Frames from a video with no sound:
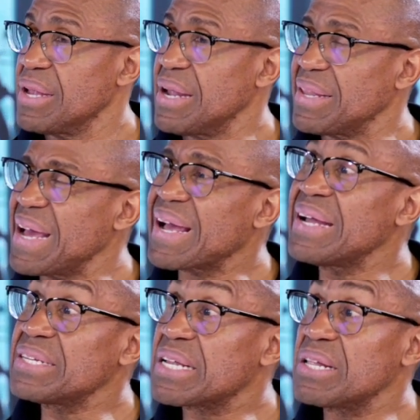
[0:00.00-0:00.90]
Now that
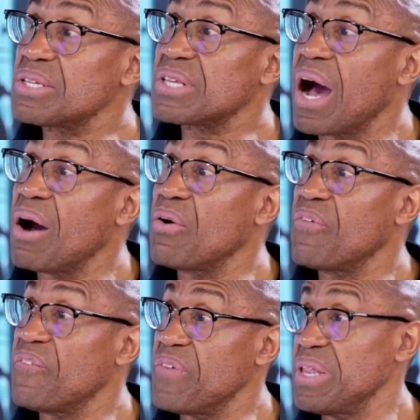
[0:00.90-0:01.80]
kind of tells us how
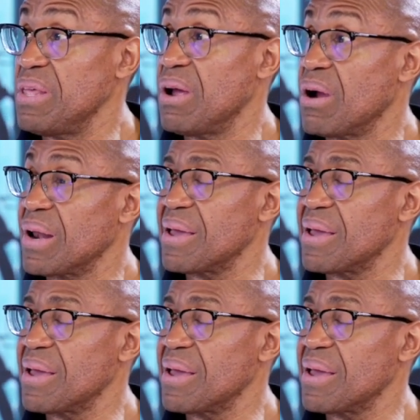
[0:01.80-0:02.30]
fit they are.